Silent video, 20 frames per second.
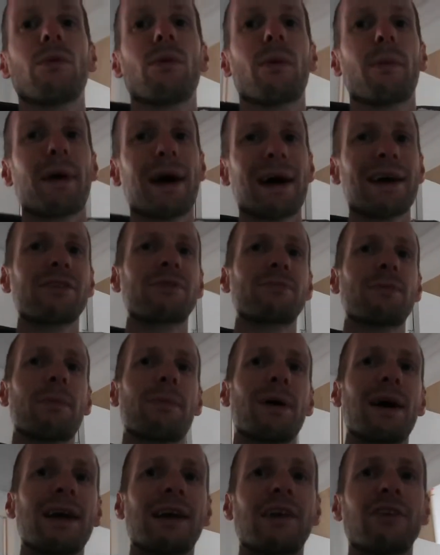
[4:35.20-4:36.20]
my bike, my
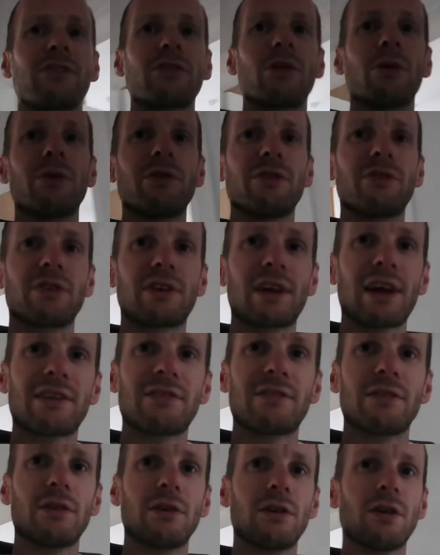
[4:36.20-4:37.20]
bike is going to
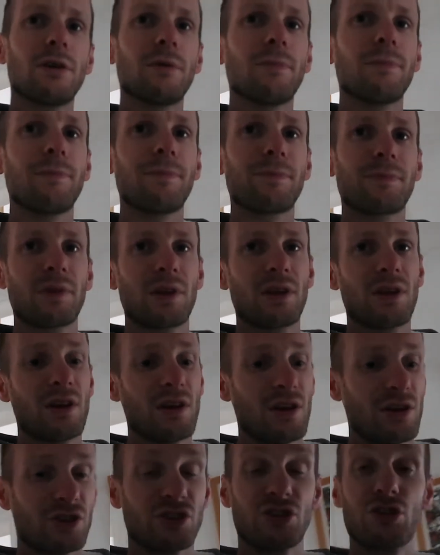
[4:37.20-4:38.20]
get Um,
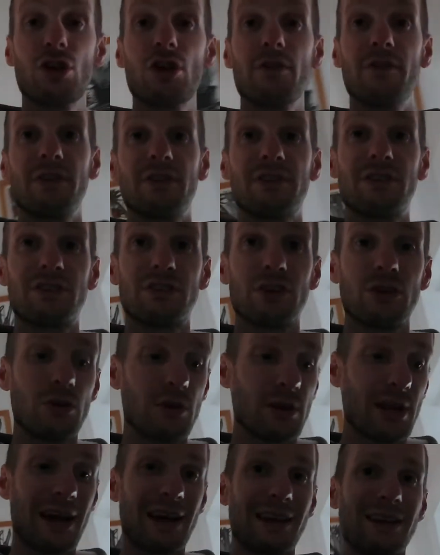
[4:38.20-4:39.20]
service
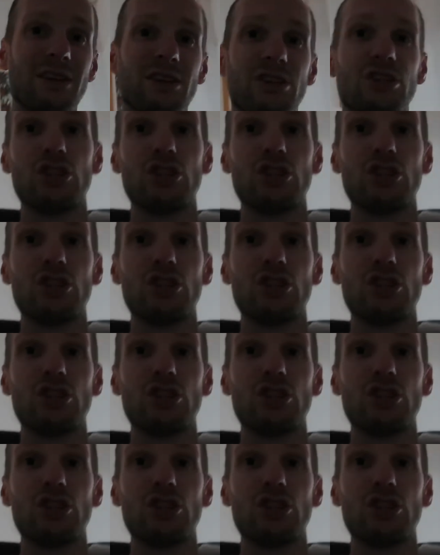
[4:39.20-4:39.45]
soon and